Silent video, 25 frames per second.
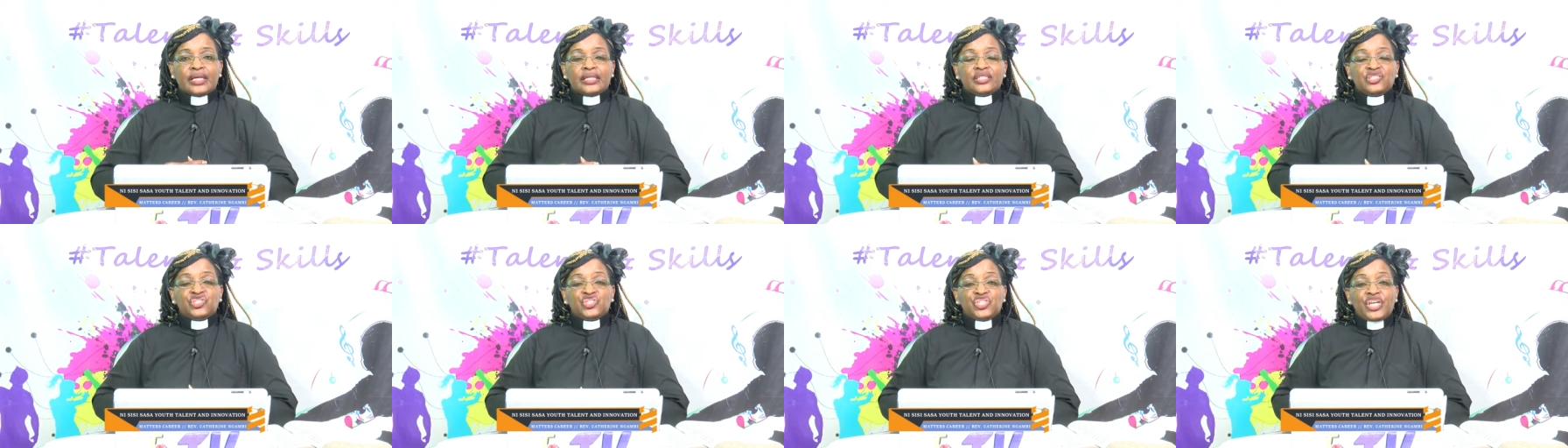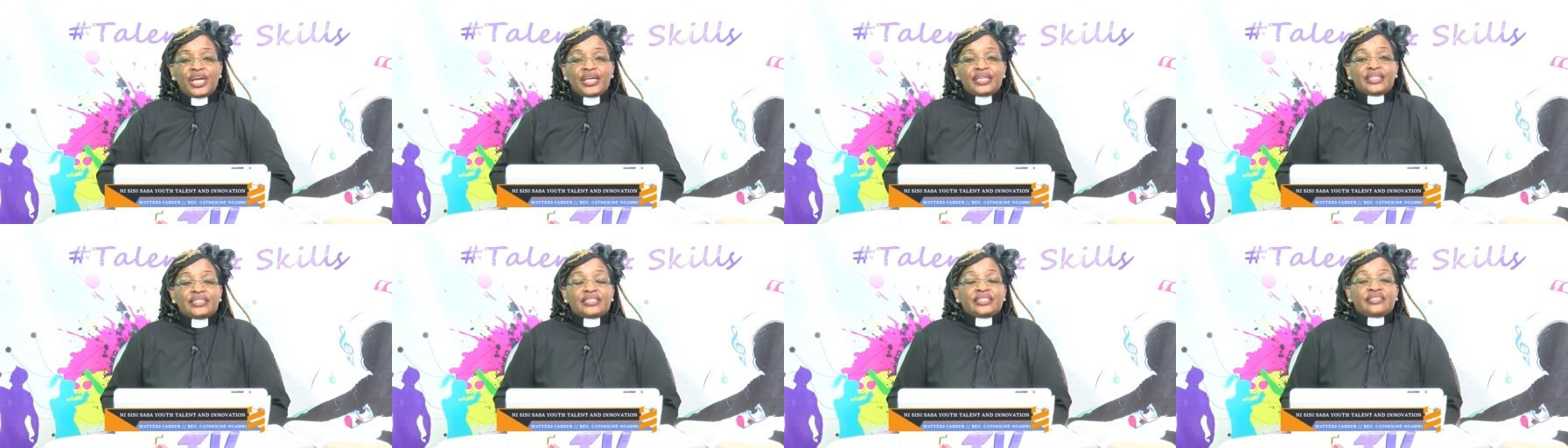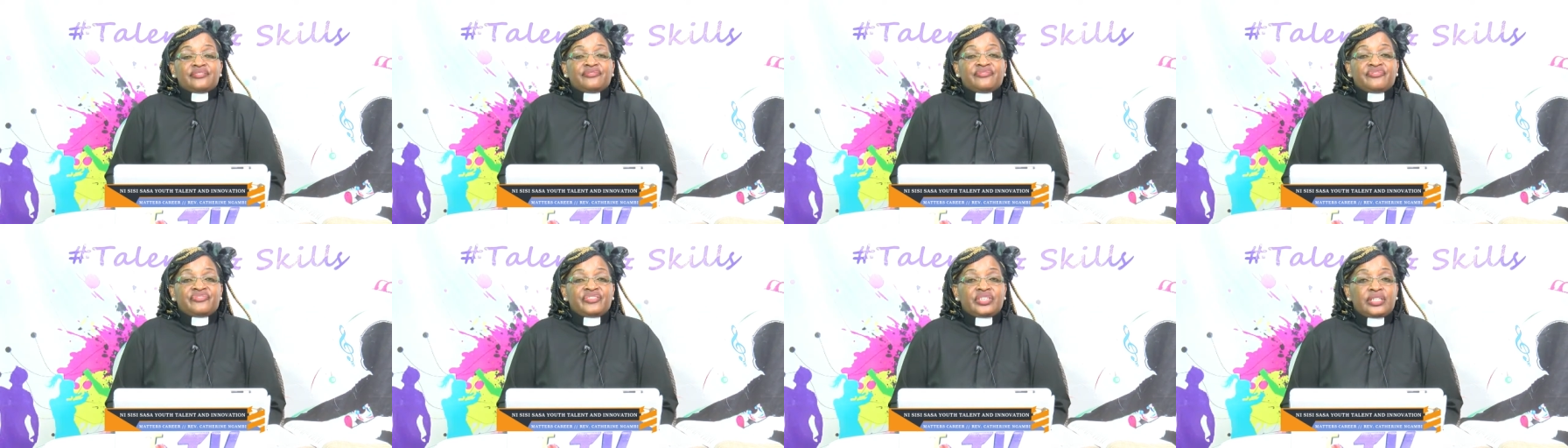
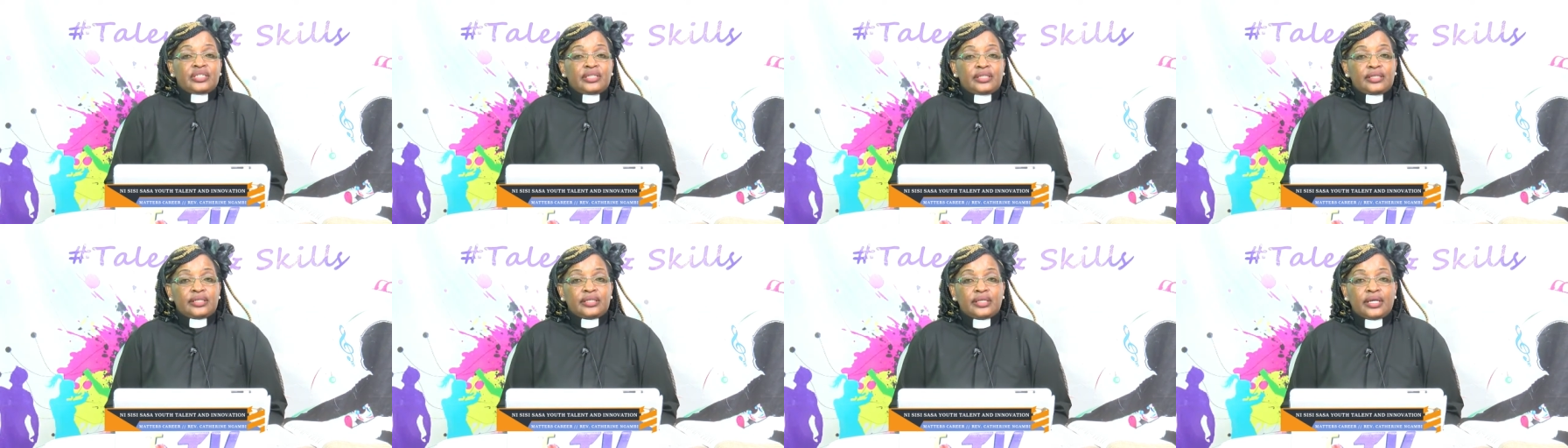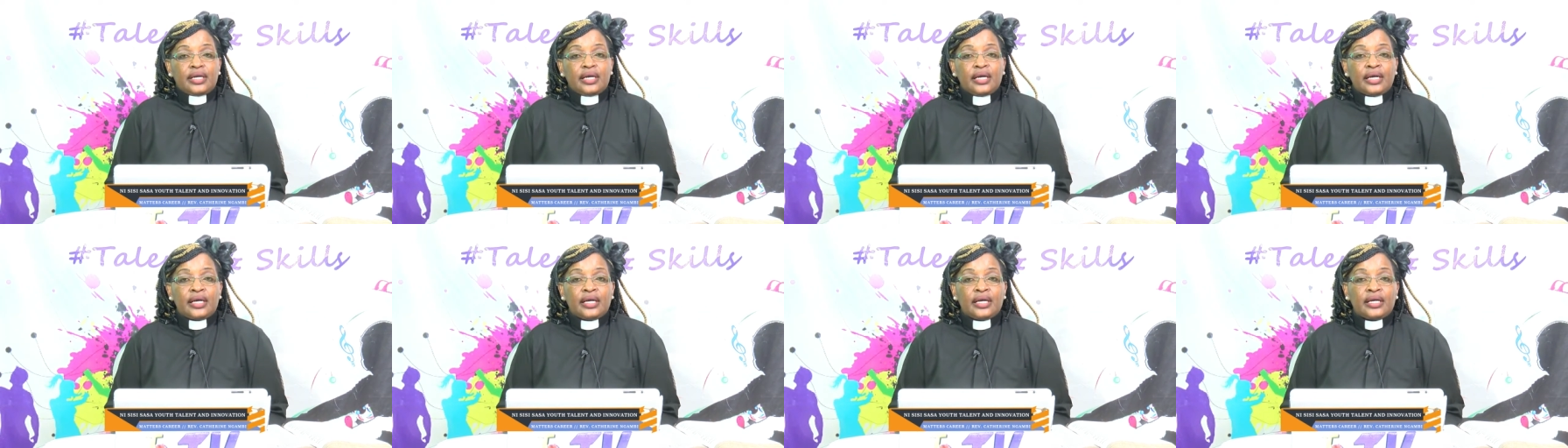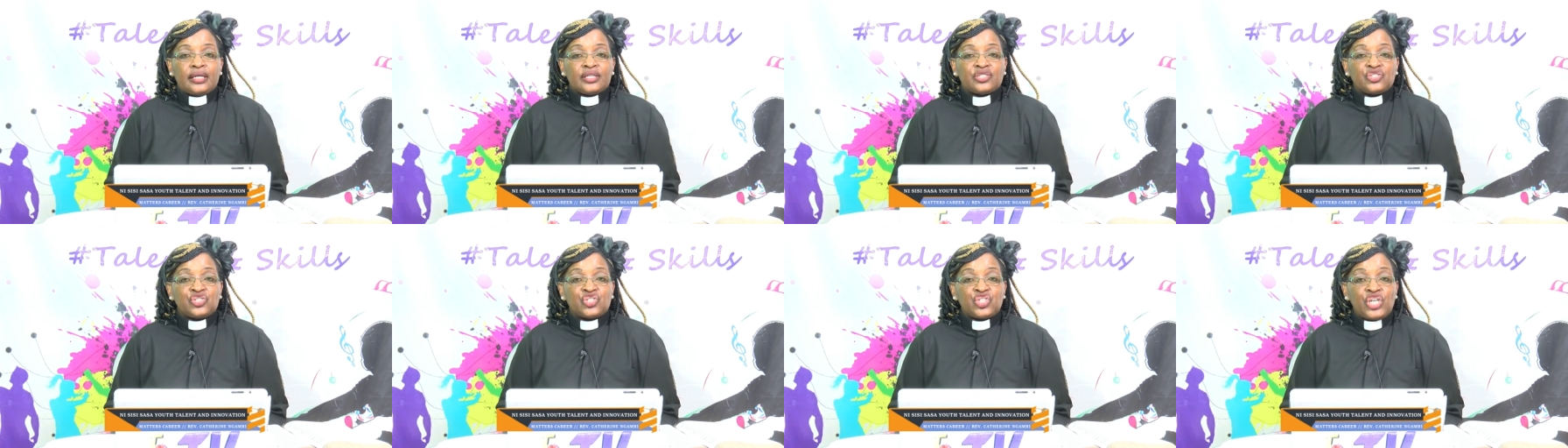JTV
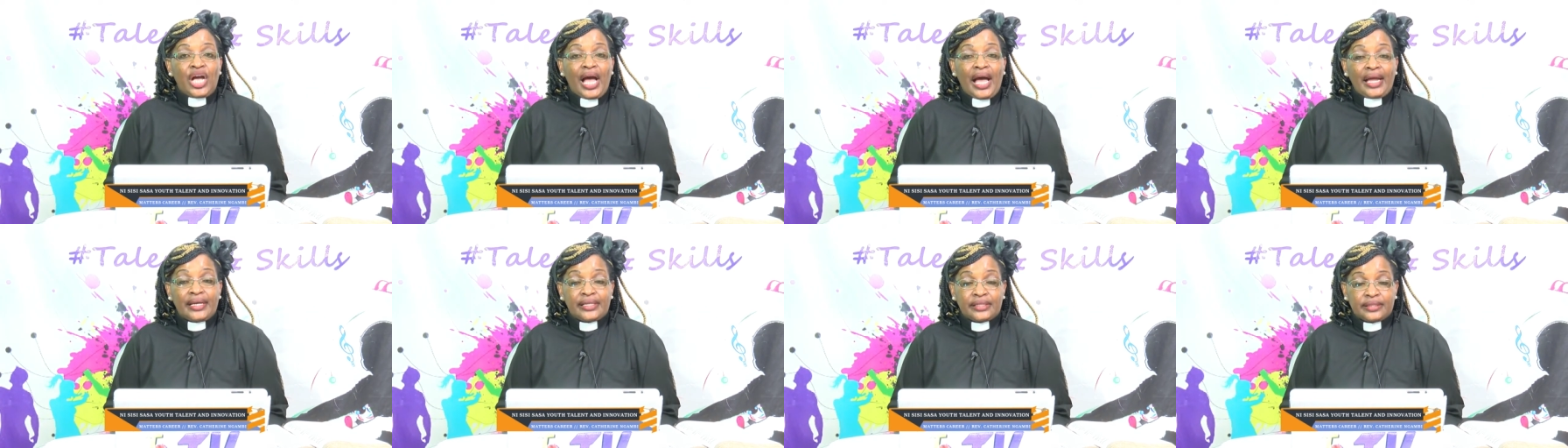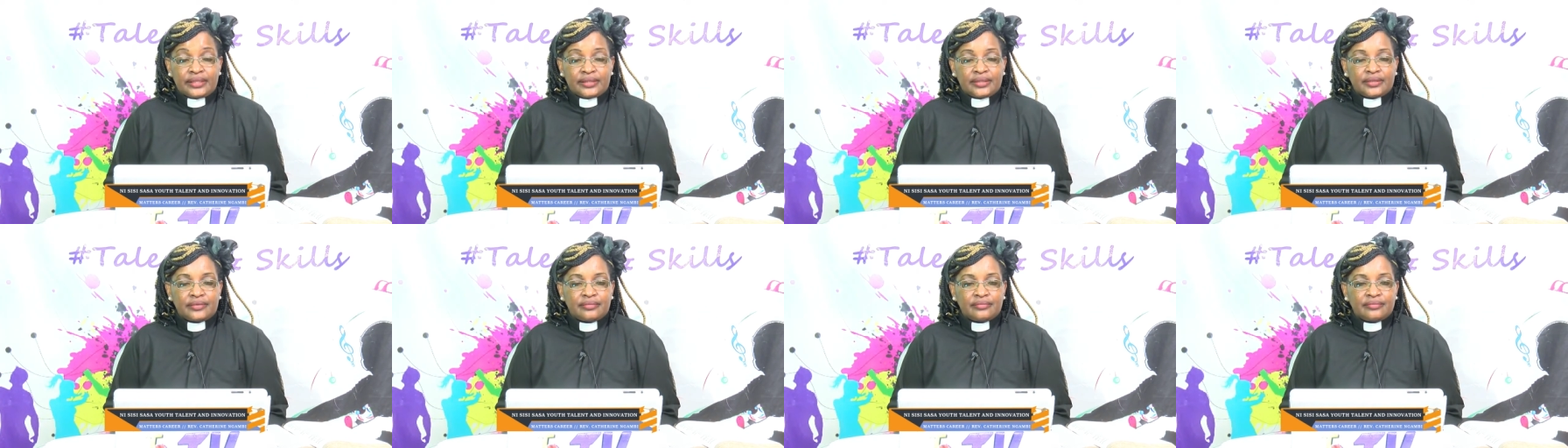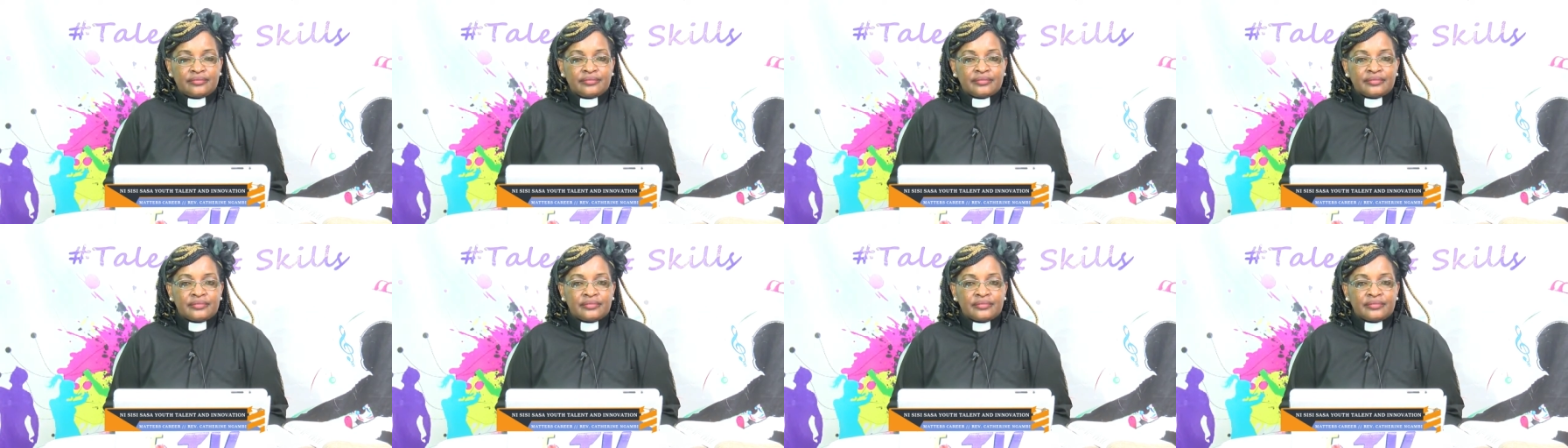uh, channel